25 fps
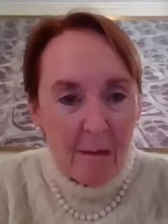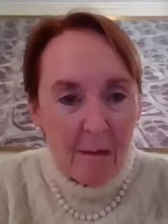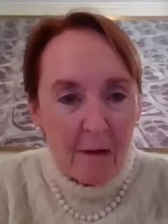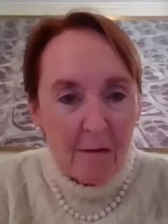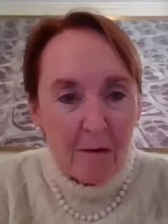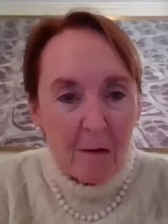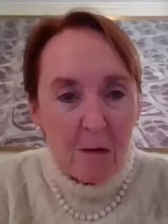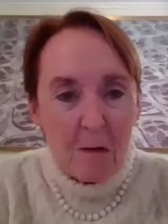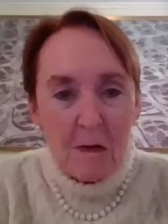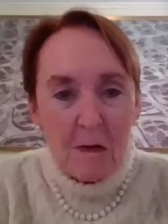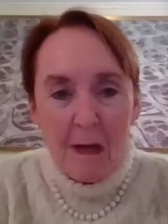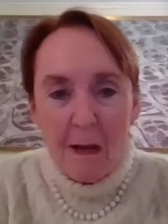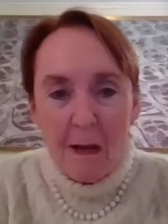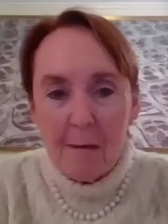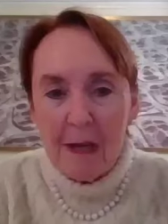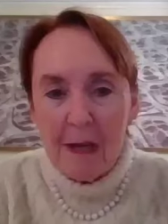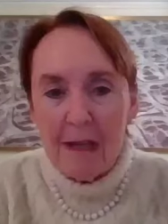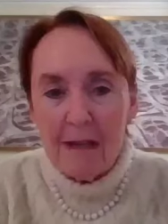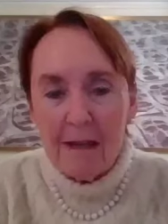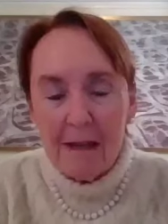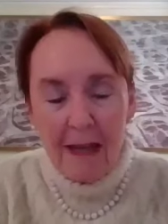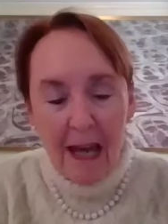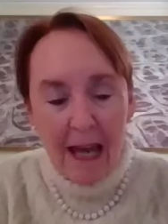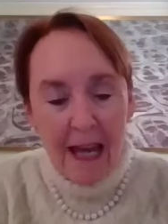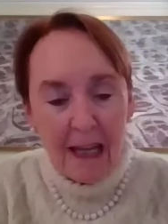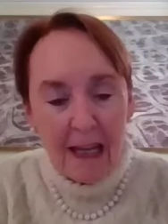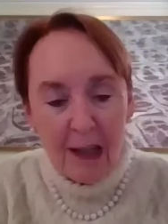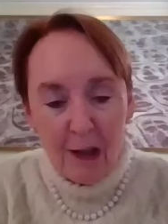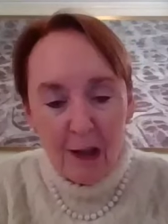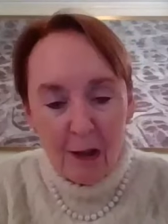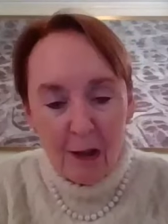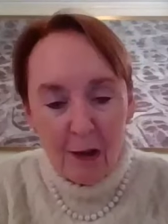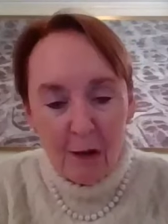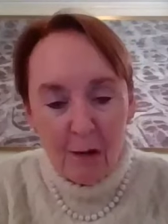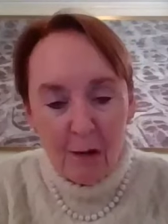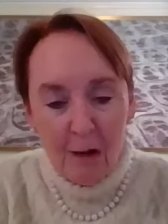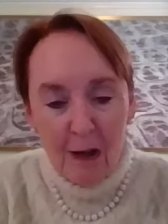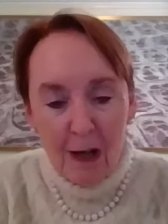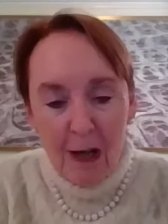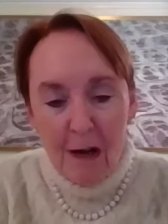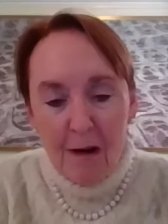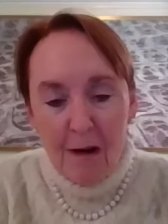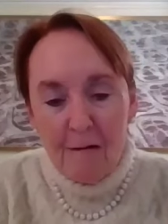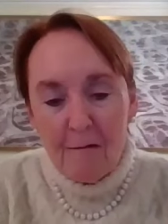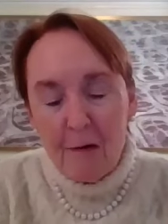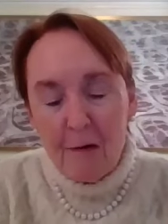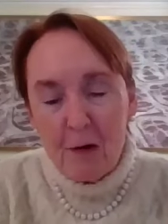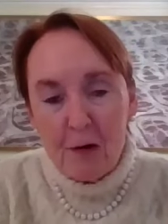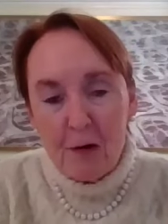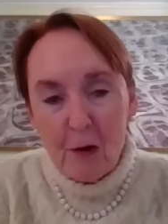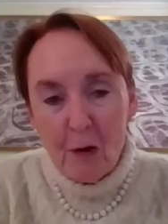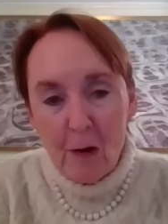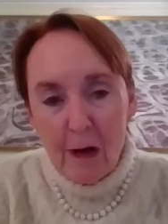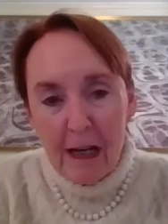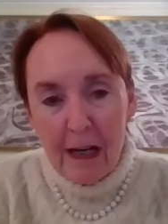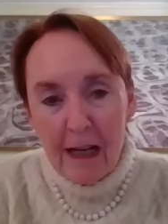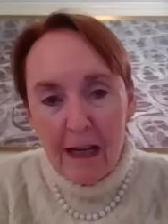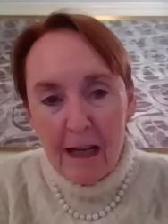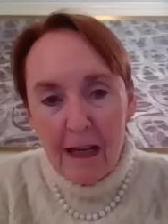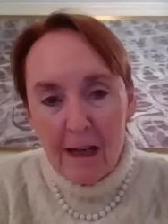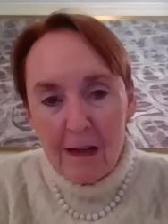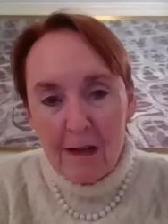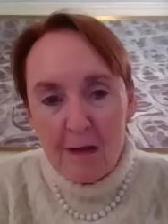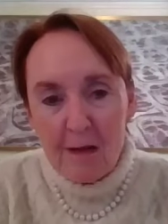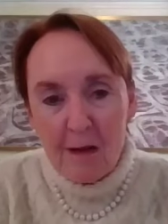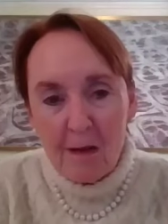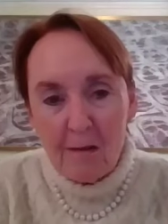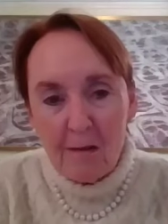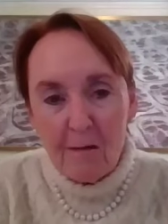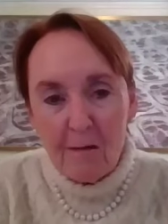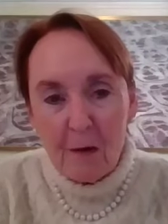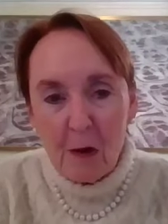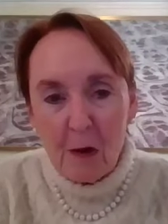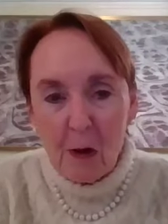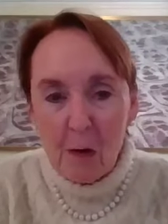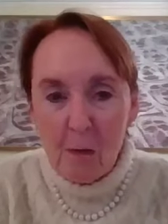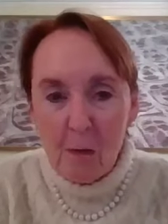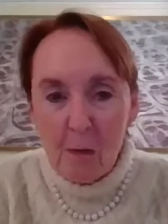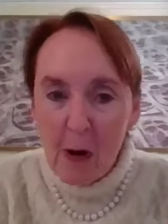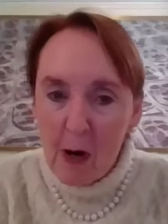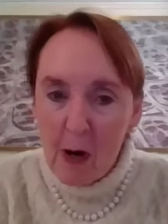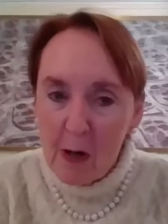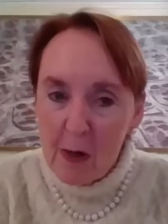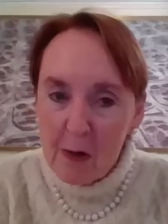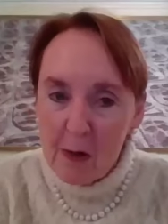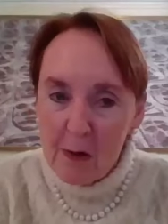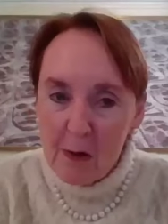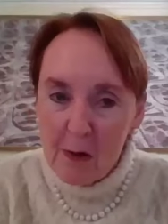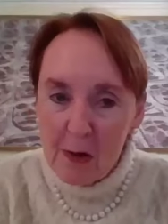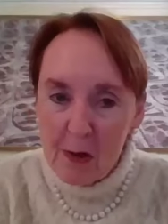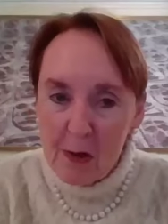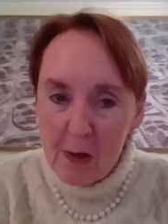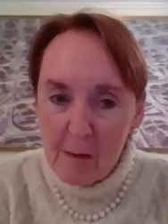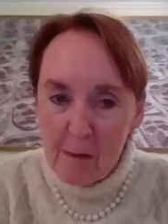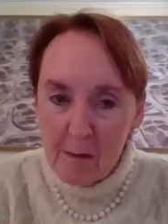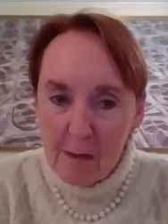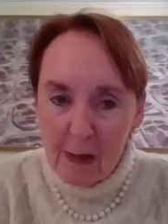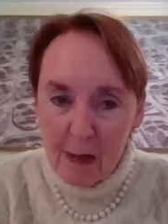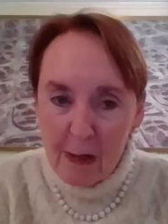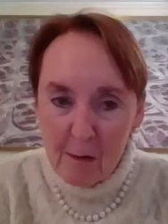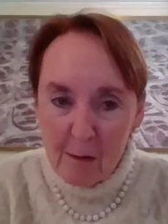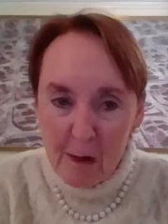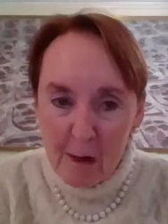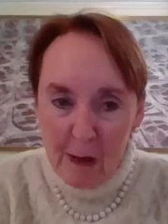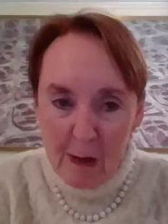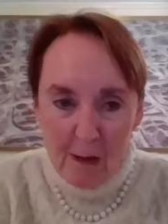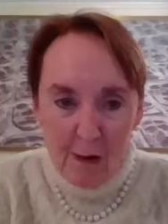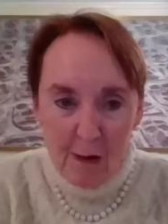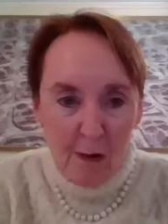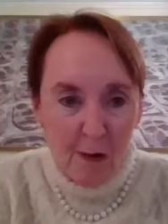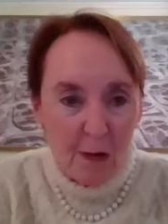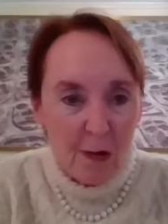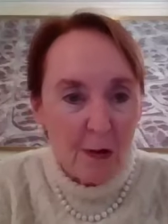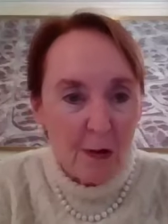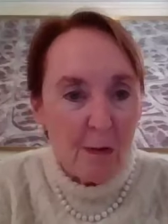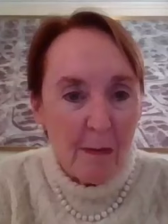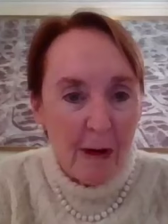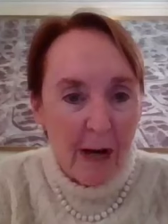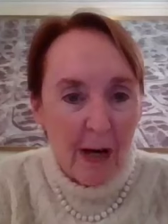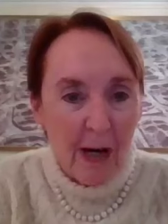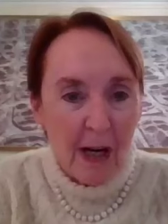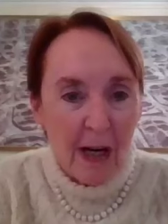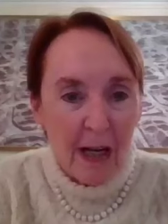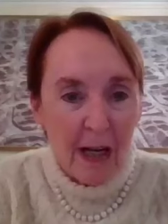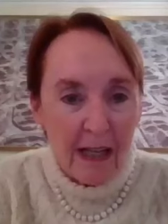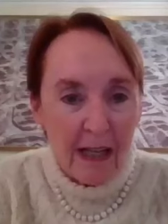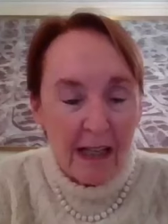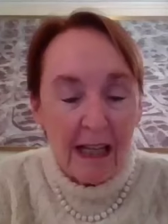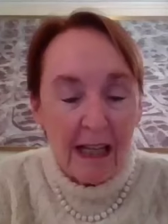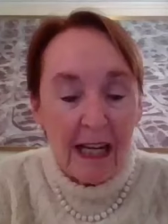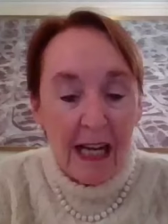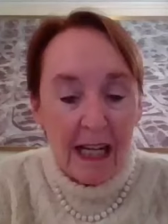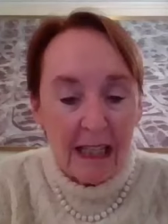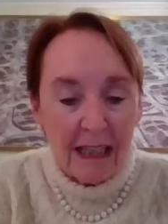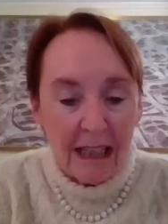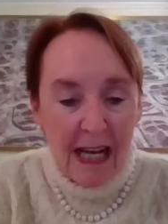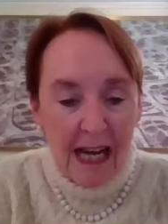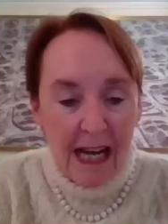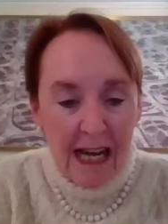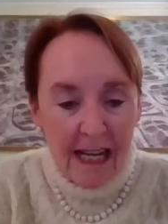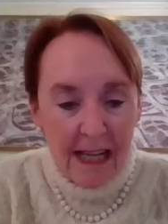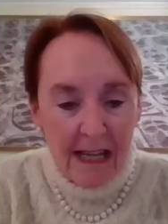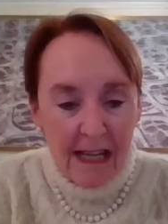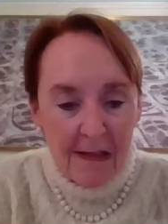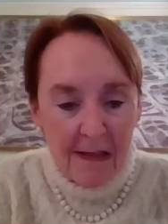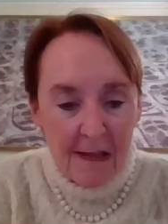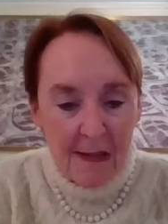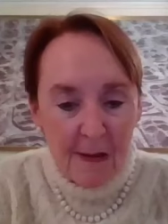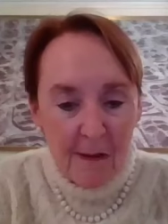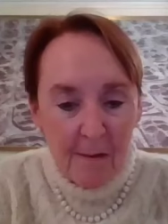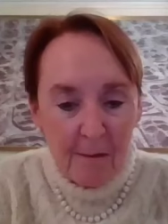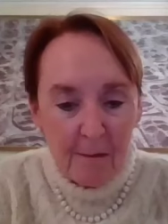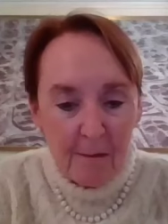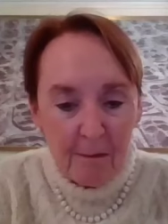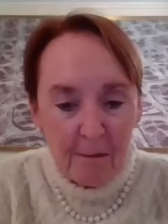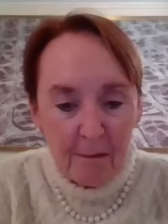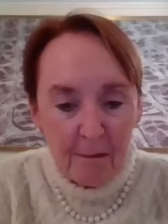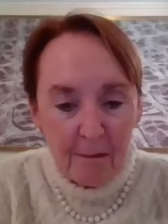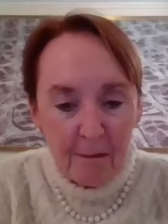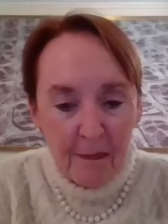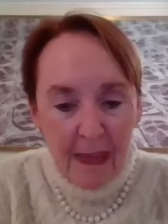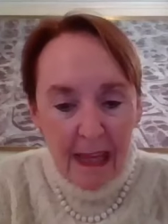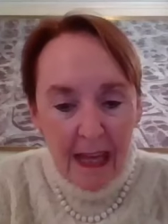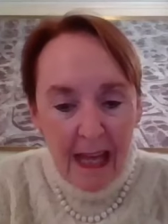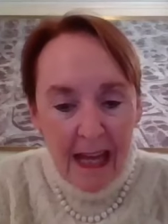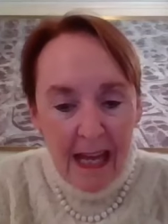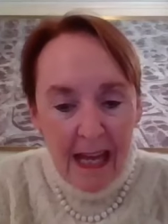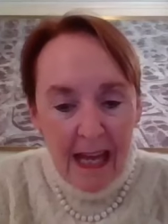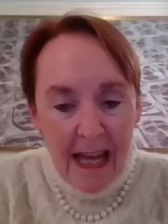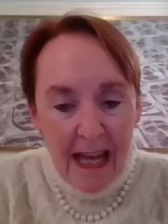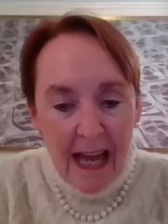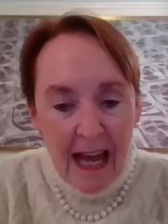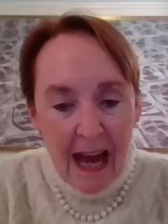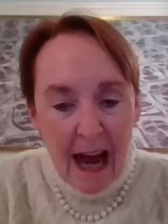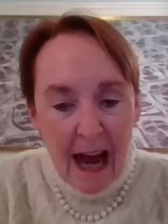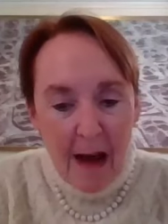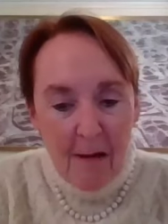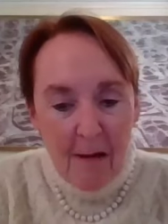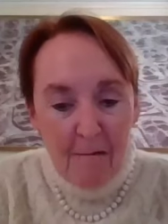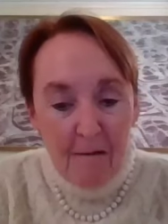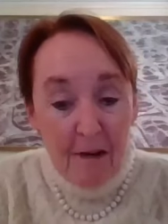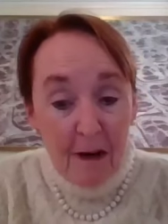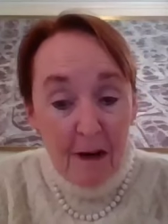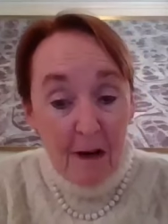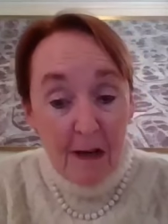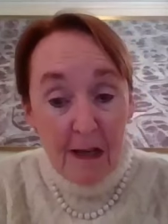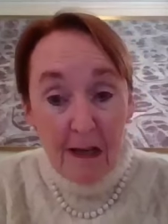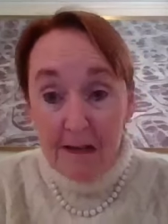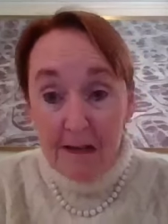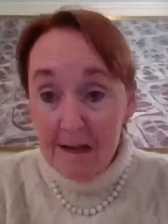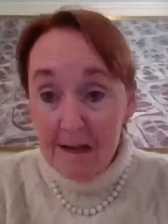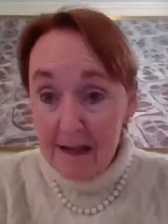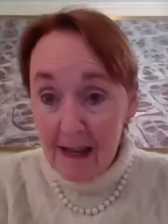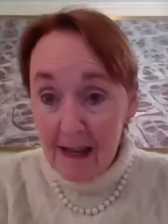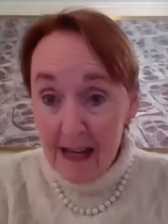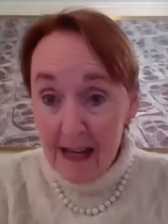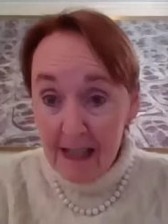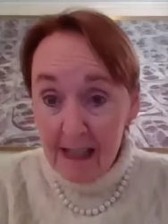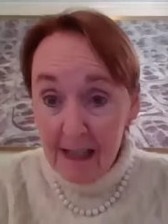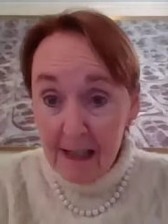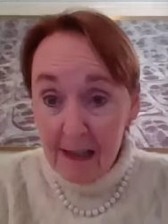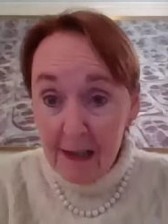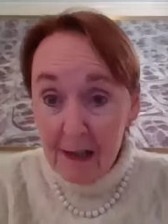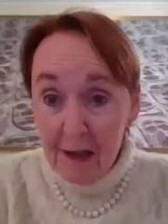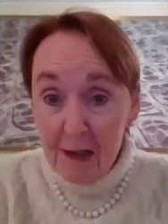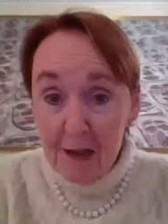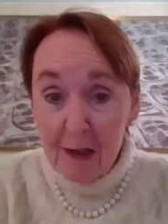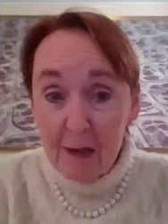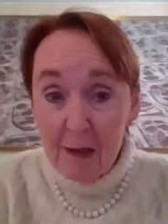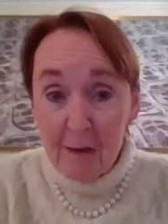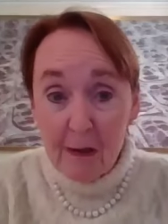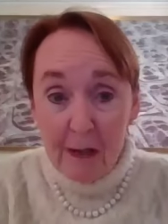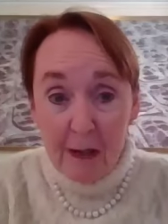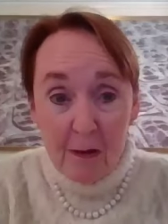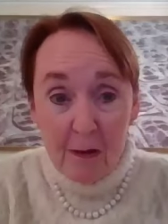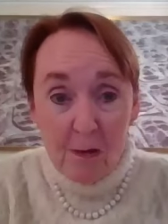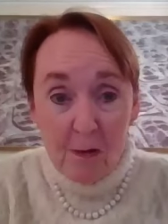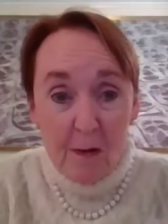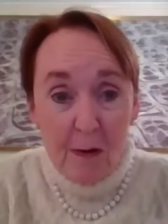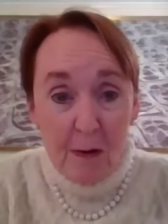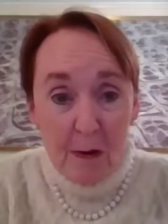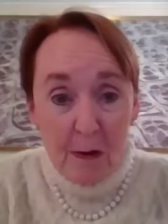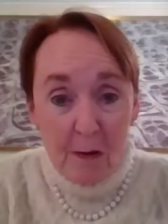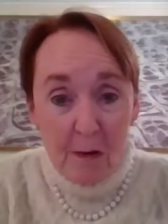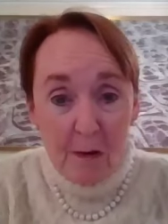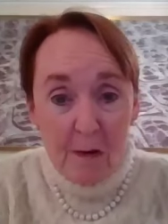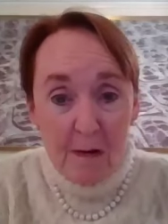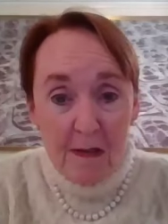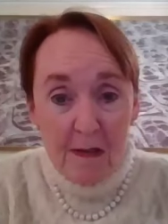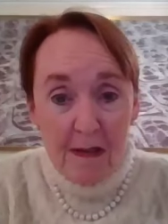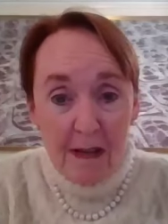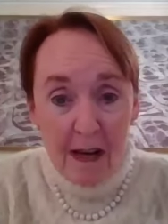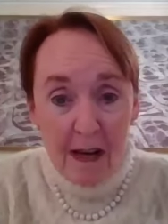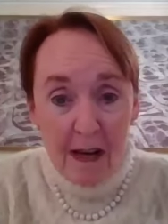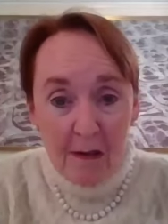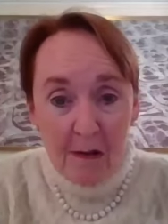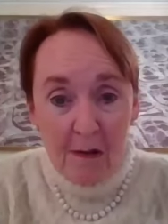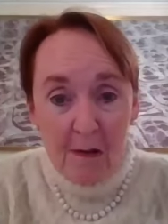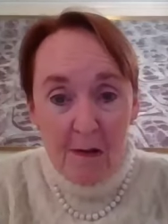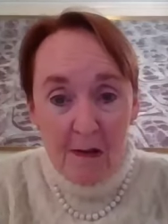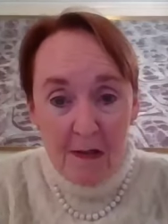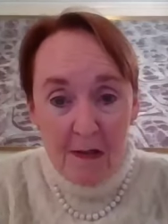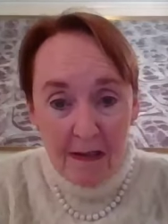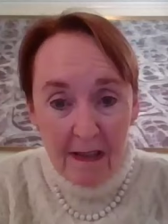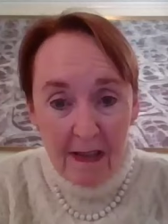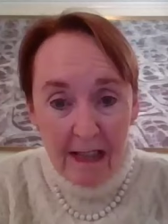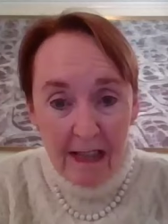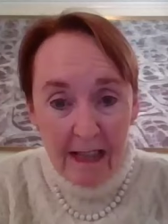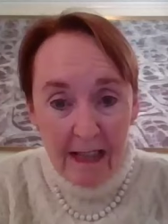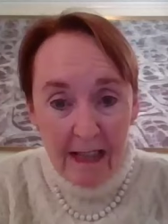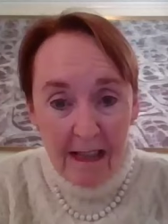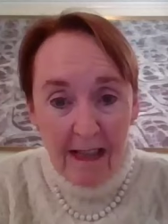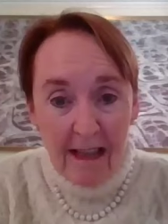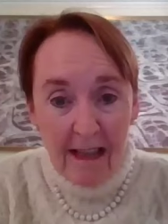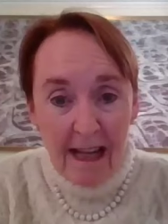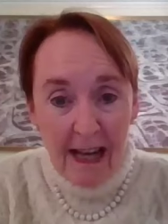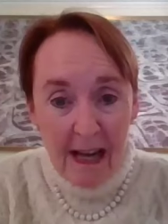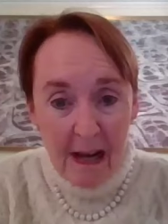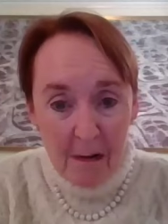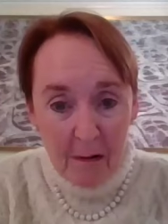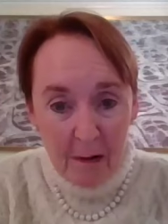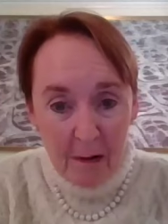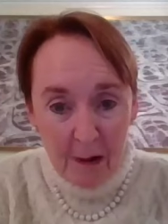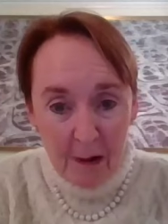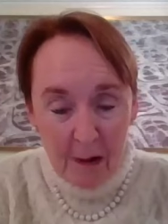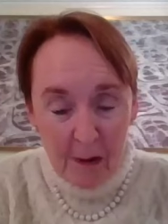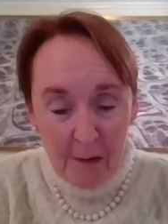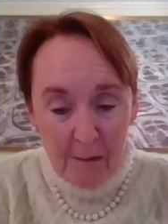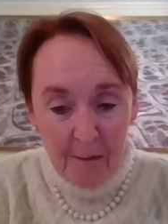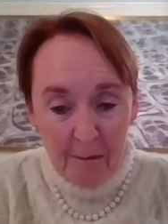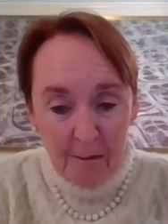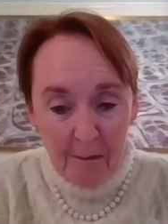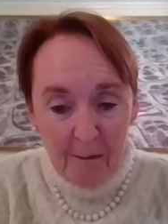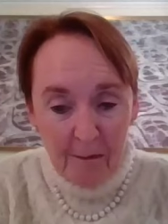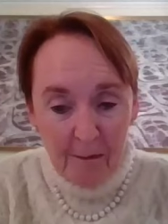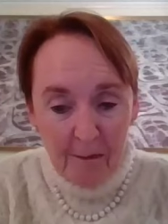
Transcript: But first, let me thank you for joining us and for your partnership in the Research America Alliance. I'm very excited to introduce Dr. Celine Gounder.